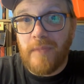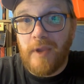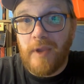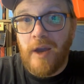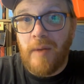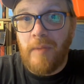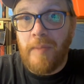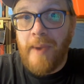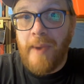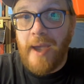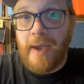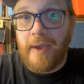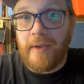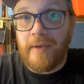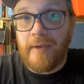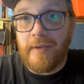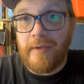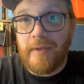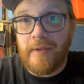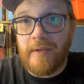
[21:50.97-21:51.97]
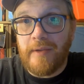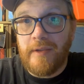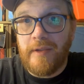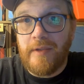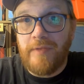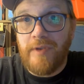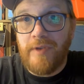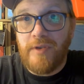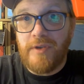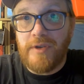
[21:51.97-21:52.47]
be back in the
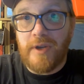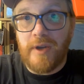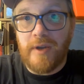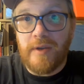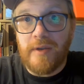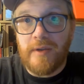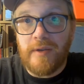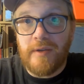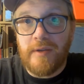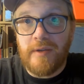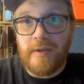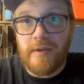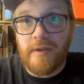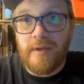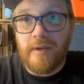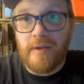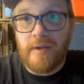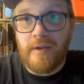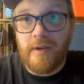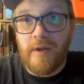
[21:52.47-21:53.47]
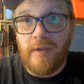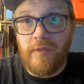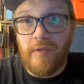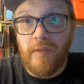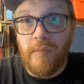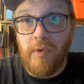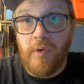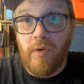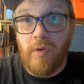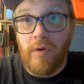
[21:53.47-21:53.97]
future for
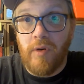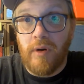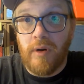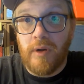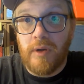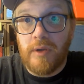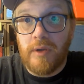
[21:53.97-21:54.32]
more.